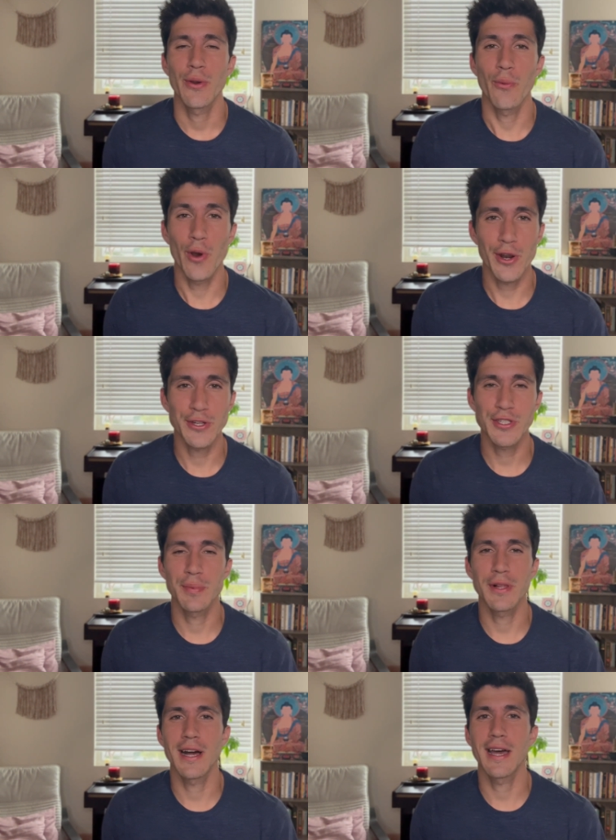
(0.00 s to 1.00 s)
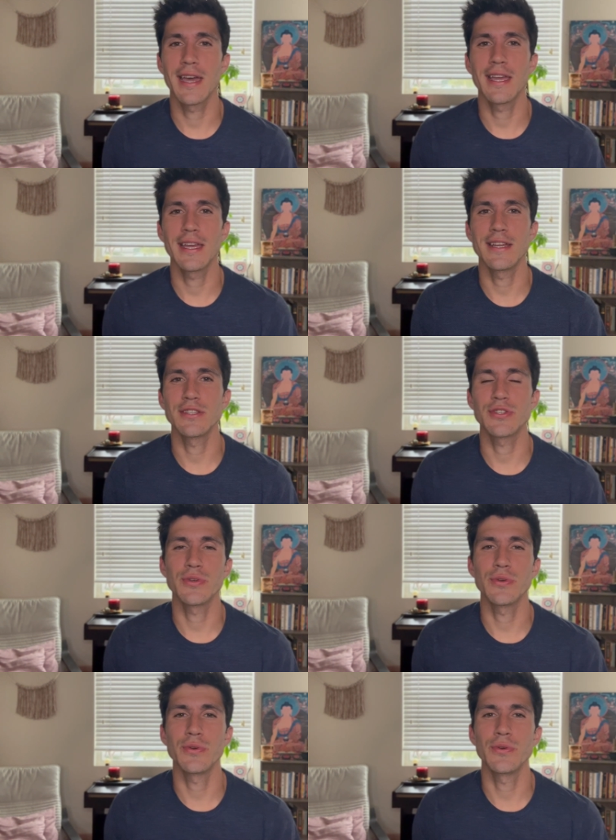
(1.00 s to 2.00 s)
water supply,
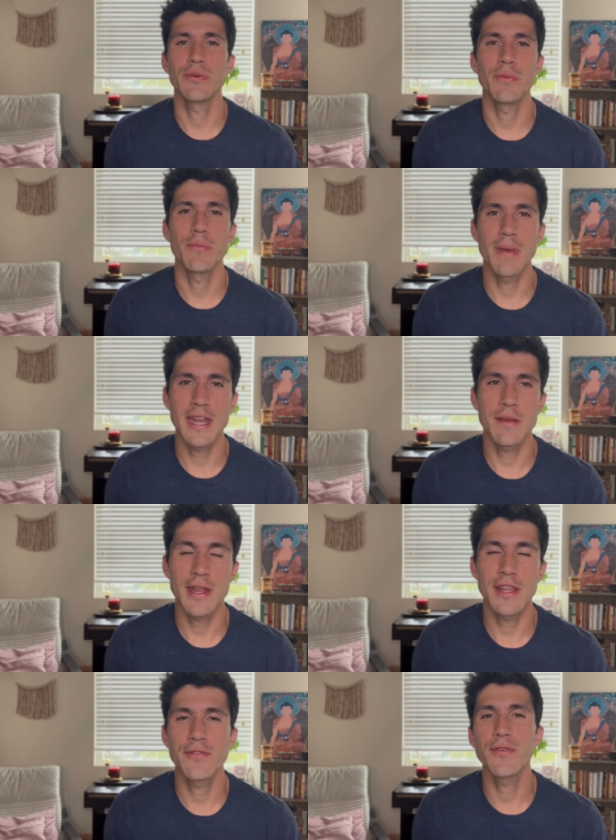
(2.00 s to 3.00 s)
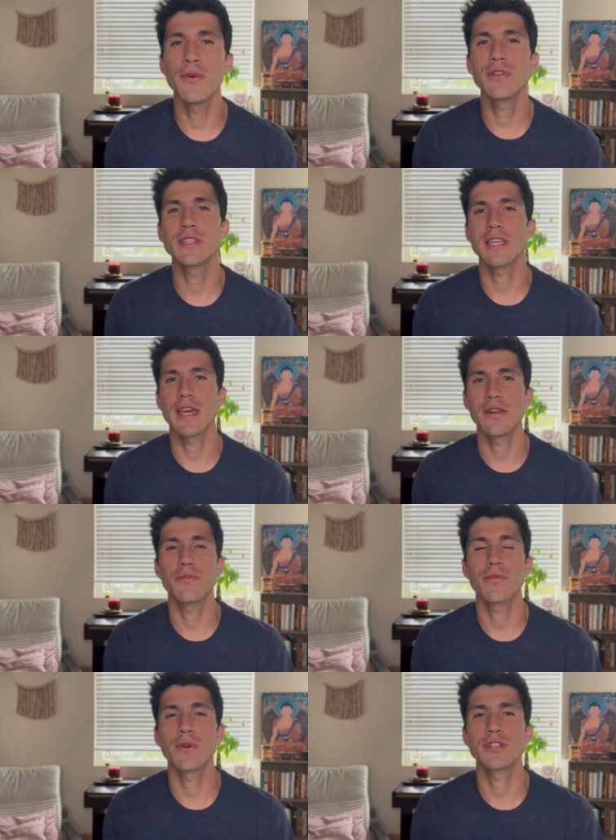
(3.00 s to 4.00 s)
into many foods, and
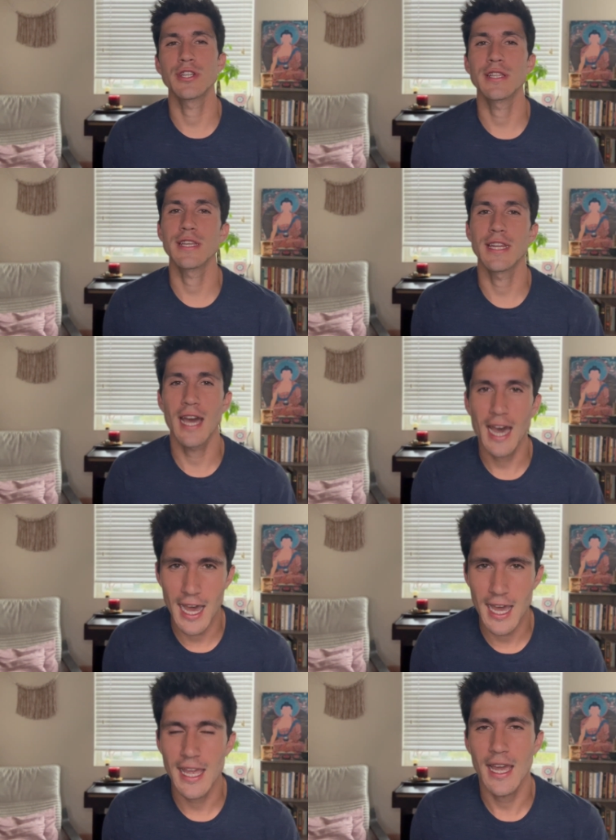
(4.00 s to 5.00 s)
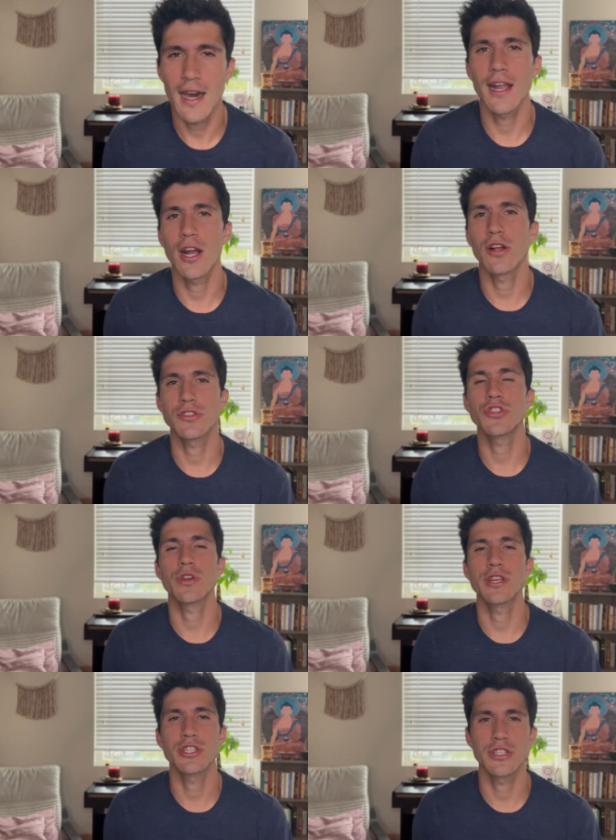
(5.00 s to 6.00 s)
unfortunately in high
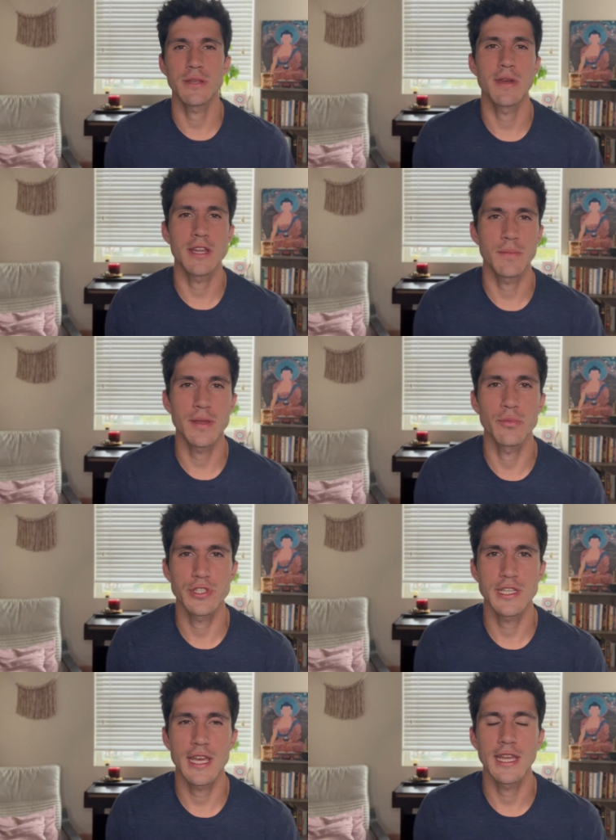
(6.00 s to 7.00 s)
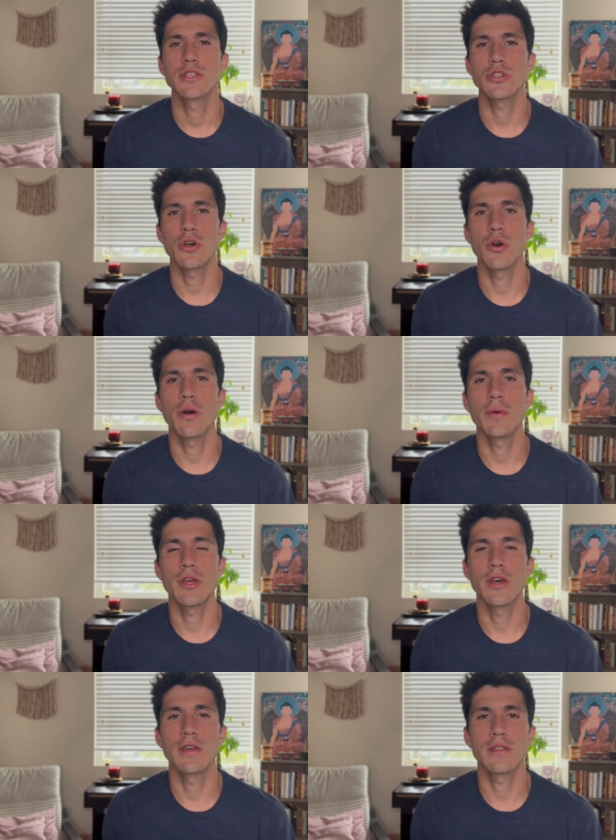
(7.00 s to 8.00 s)
concentrations in many people today. So I'm
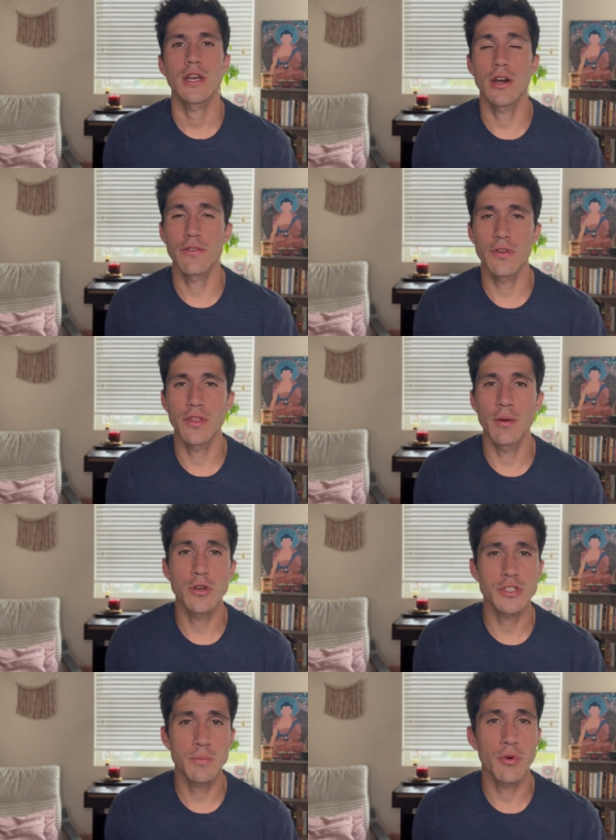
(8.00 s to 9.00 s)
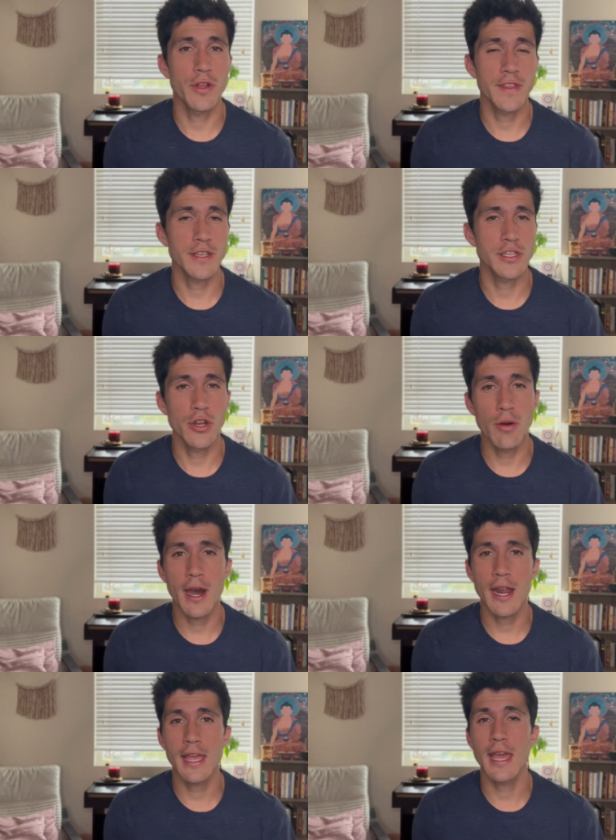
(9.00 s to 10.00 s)
gonna cover the most important things to know
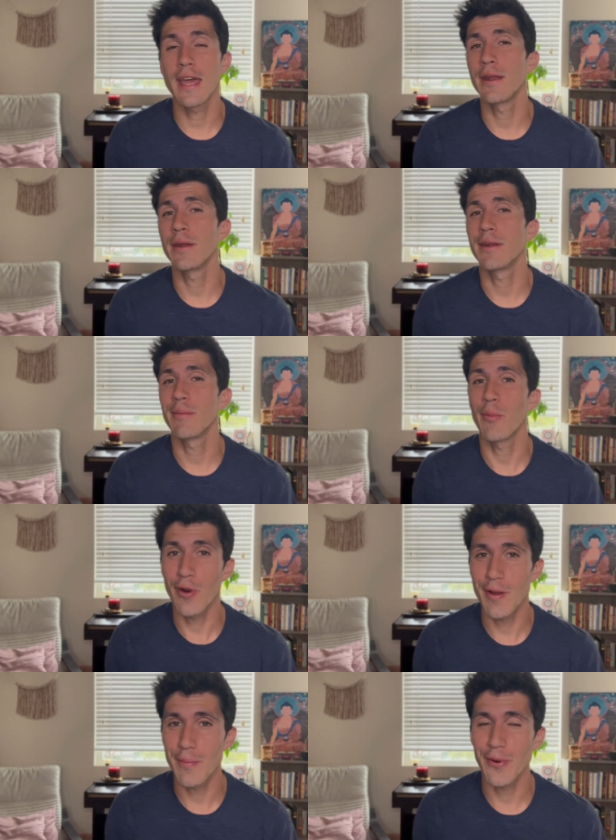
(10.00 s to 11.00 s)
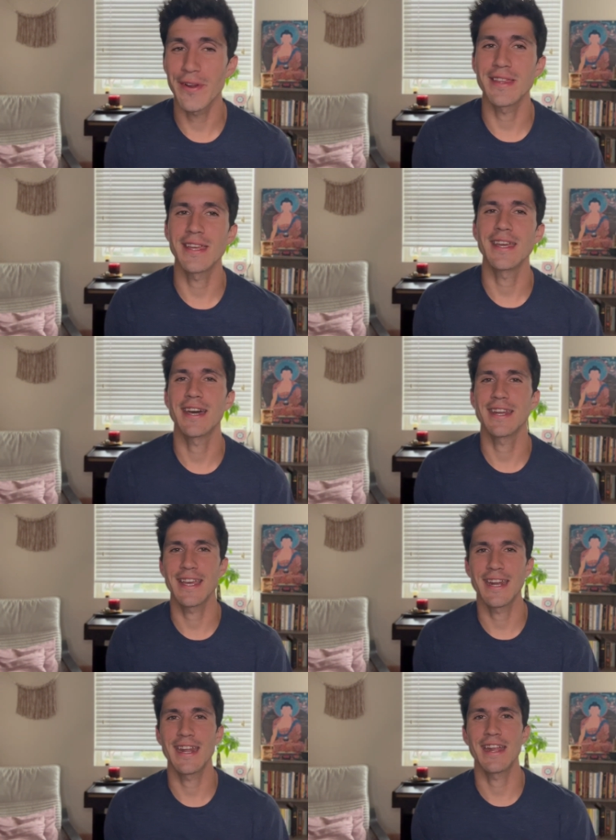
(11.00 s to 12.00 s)
about it, and more importantly, how to
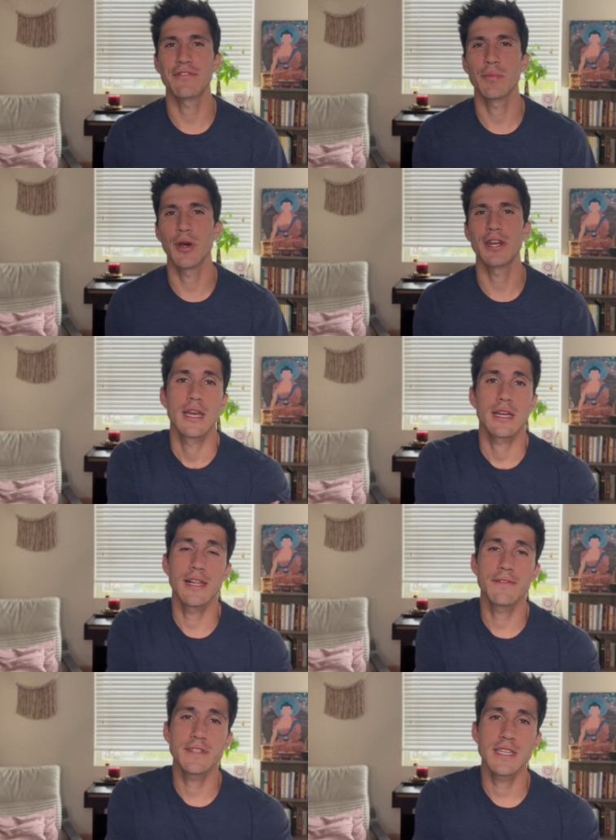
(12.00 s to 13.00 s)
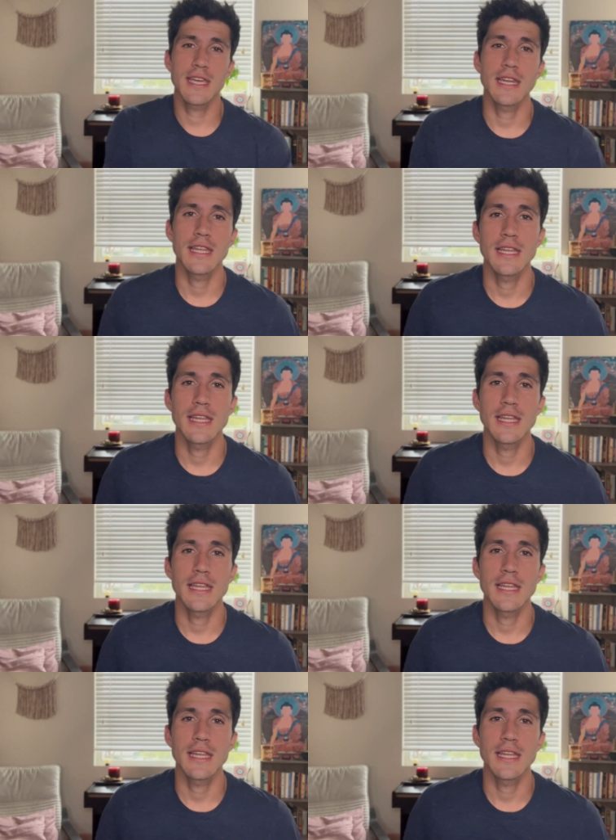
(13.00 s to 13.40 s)
get it out of your body. Glyphosate